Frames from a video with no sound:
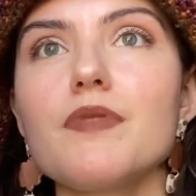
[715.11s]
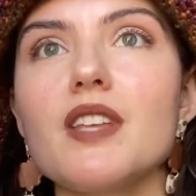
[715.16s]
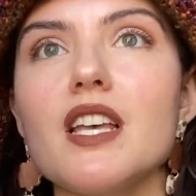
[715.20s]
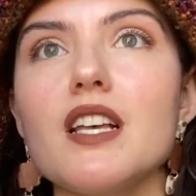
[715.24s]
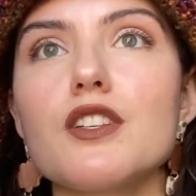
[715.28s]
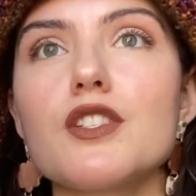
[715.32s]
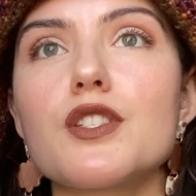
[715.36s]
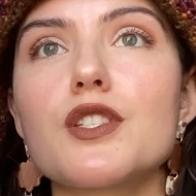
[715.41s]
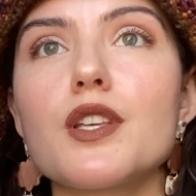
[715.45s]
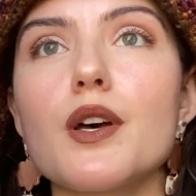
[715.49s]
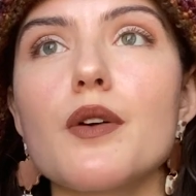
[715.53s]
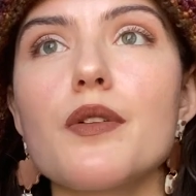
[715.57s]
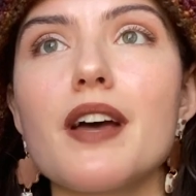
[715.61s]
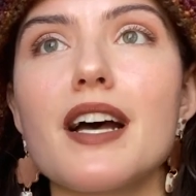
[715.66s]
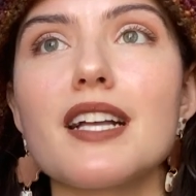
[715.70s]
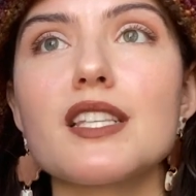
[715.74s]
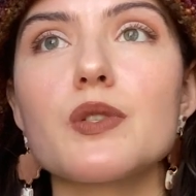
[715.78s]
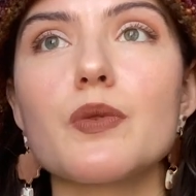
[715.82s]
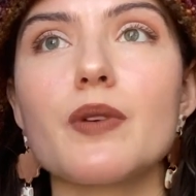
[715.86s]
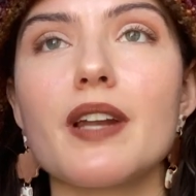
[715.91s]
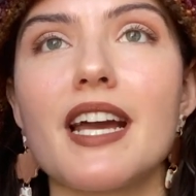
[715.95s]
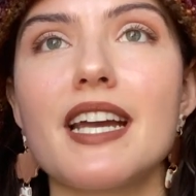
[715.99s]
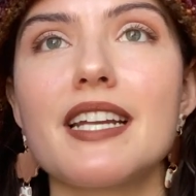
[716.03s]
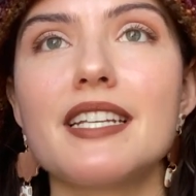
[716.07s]
so that's
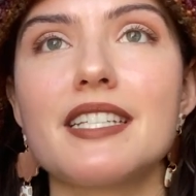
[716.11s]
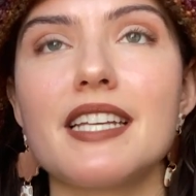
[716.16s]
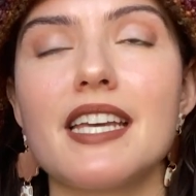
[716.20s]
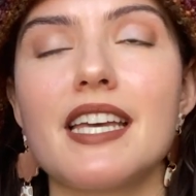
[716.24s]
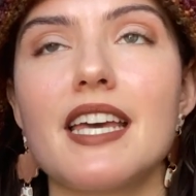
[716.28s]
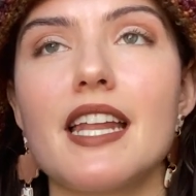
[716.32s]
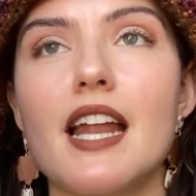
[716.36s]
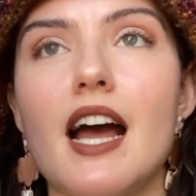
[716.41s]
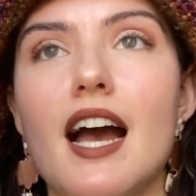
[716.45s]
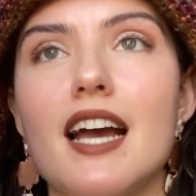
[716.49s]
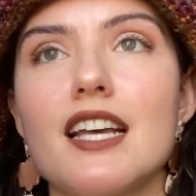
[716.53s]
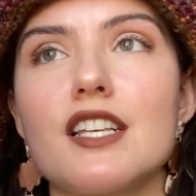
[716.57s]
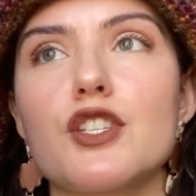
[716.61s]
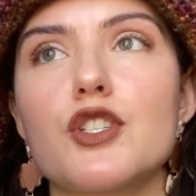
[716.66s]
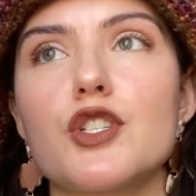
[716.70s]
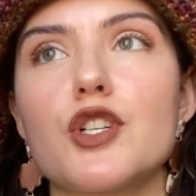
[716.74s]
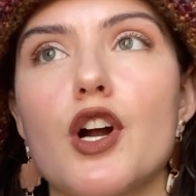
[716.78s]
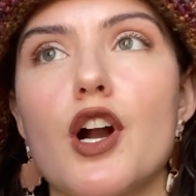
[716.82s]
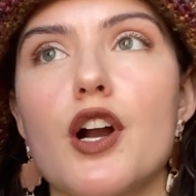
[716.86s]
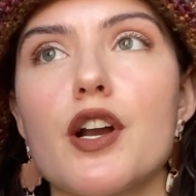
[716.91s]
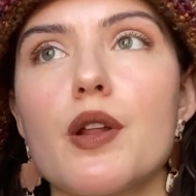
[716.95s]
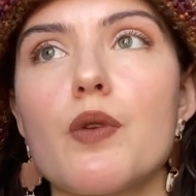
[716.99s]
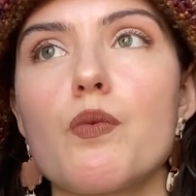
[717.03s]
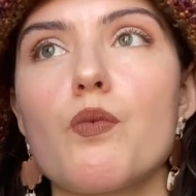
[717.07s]
what I did. I
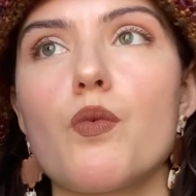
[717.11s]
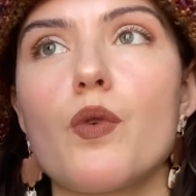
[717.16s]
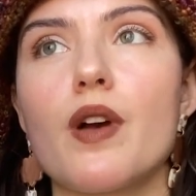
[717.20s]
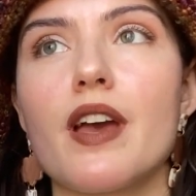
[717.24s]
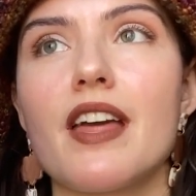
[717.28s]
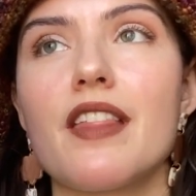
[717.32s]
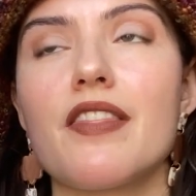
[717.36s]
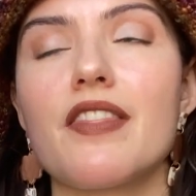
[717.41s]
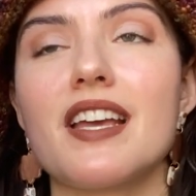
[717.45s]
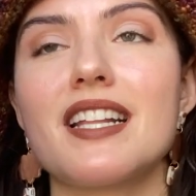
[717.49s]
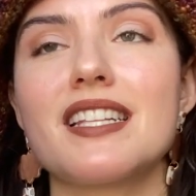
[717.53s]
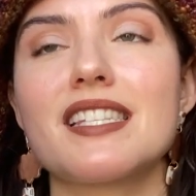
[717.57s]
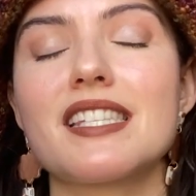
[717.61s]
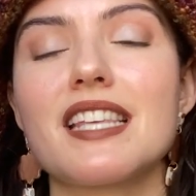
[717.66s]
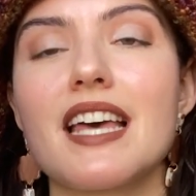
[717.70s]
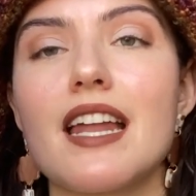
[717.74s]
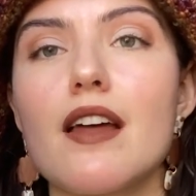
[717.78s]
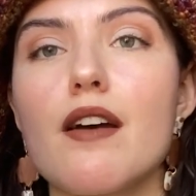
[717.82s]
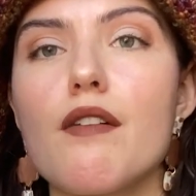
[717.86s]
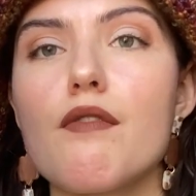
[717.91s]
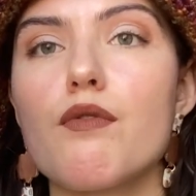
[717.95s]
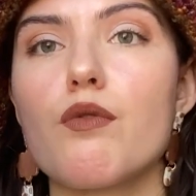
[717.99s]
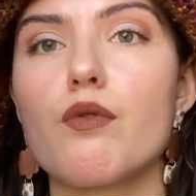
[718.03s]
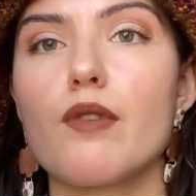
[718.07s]
started with, instead
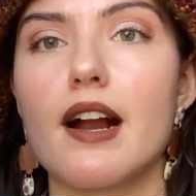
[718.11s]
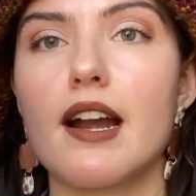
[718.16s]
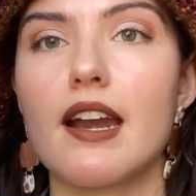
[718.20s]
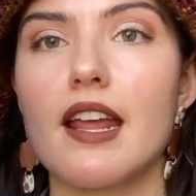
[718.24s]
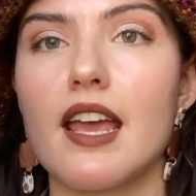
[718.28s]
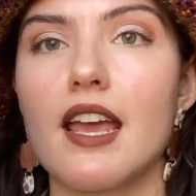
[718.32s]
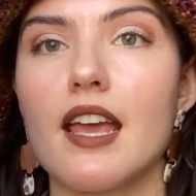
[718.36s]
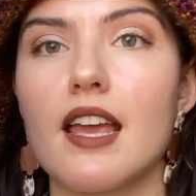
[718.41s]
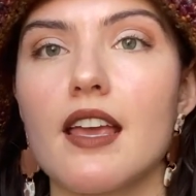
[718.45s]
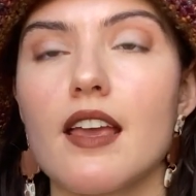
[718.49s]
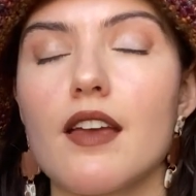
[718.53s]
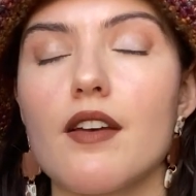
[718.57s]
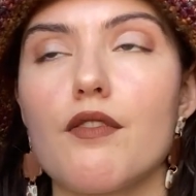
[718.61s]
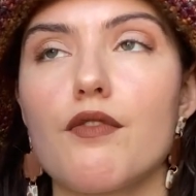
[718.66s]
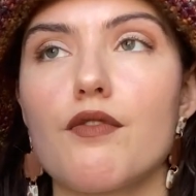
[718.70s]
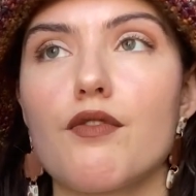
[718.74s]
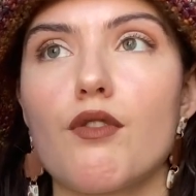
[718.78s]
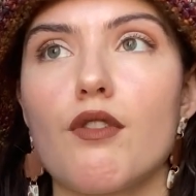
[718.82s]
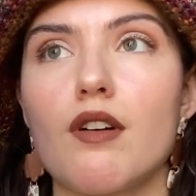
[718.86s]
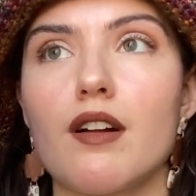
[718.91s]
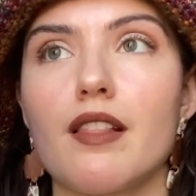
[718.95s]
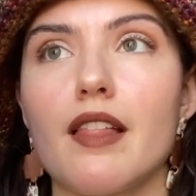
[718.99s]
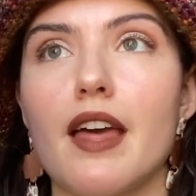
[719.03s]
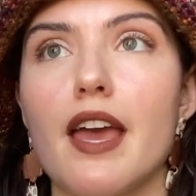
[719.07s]
of running
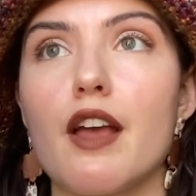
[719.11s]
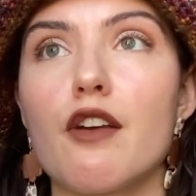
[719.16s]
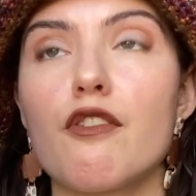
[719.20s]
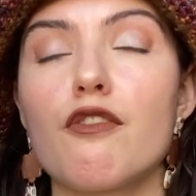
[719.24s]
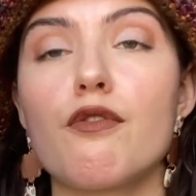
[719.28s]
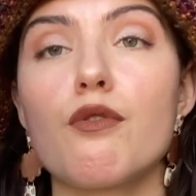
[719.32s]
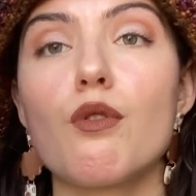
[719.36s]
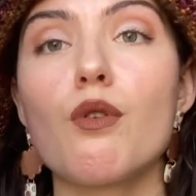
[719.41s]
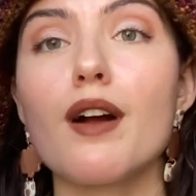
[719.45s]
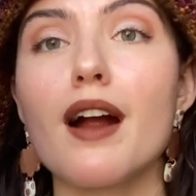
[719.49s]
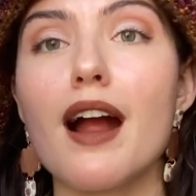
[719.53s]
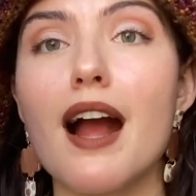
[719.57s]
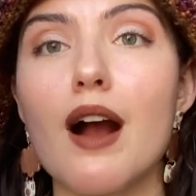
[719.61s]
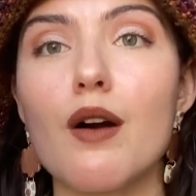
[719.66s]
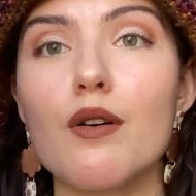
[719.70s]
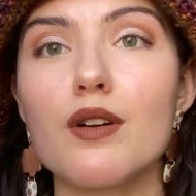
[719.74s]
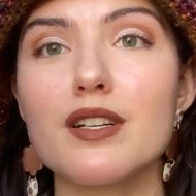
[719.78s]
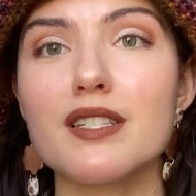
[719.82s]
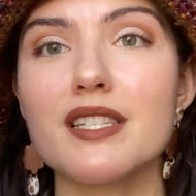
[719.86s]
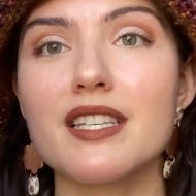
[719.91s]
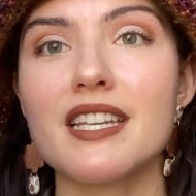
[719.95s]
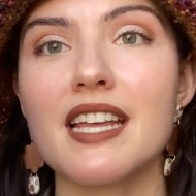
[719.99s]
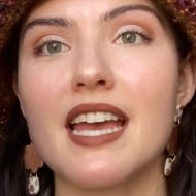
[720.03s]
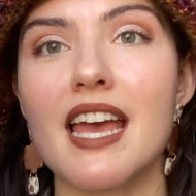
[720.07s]
for like 4
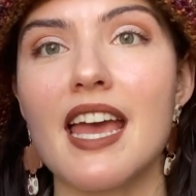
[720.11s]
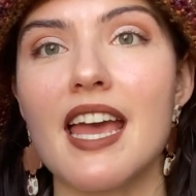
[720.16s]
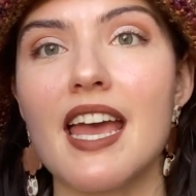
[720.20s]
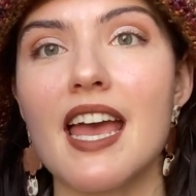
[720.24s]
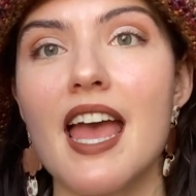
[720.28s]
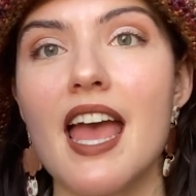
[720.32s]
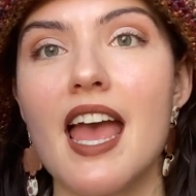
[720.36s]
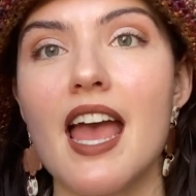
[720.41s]
hours a day,